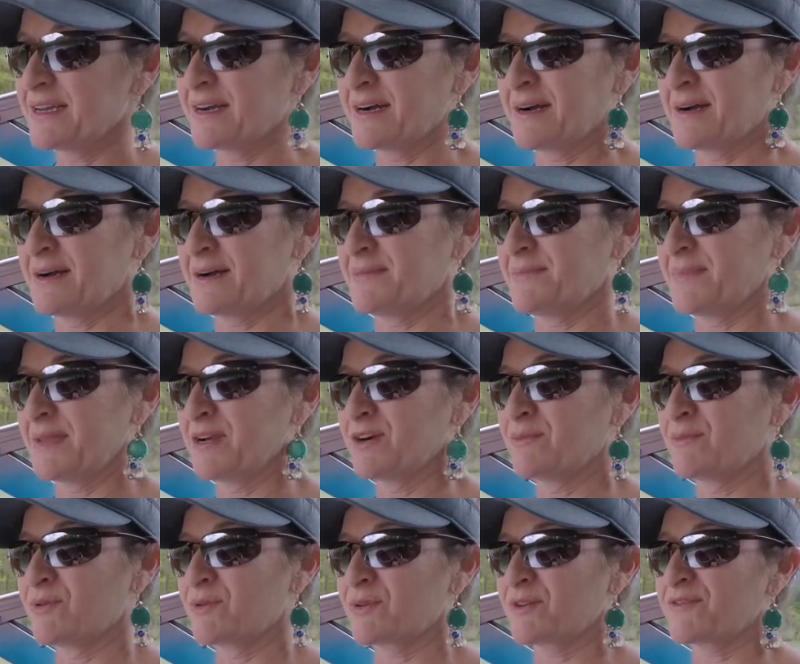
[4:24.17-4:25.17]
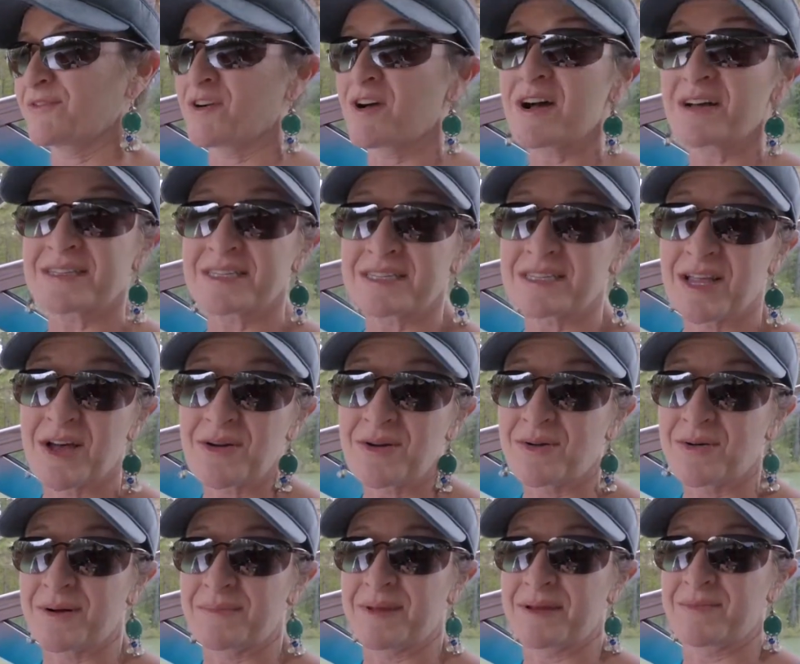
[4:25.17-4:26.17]
Ilmor for us is
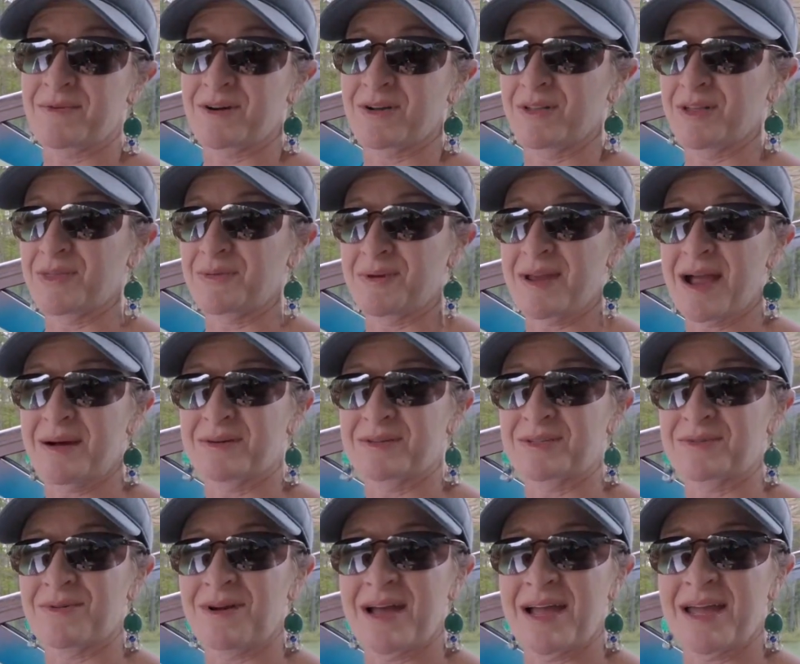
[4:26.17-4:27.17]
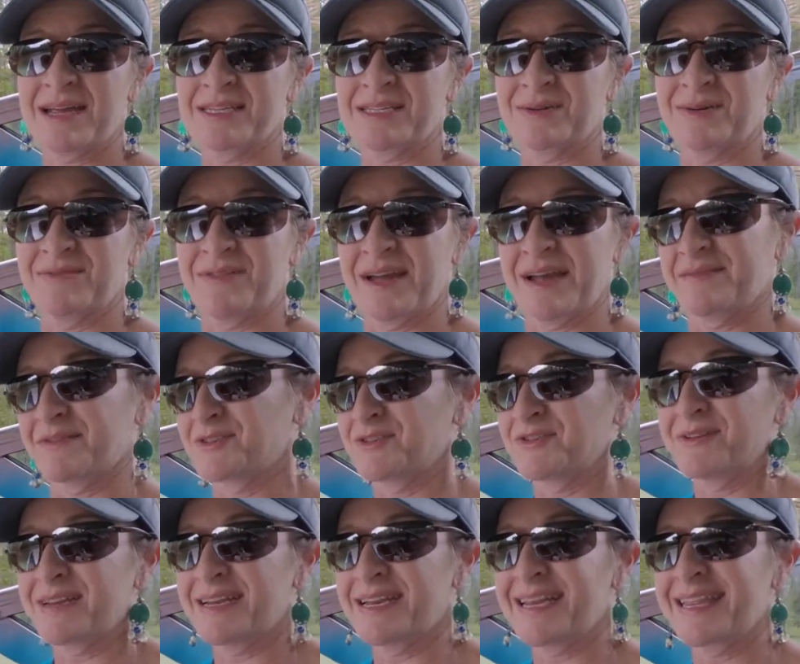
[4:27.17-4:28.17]
local. I mean, we're only 3 hours away, so if I ever
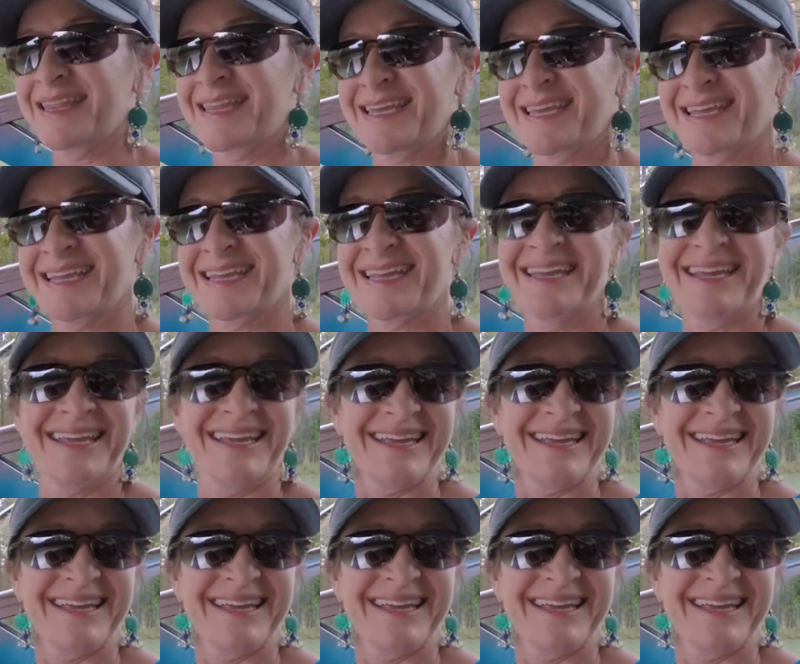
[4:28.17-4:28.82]
do need anything,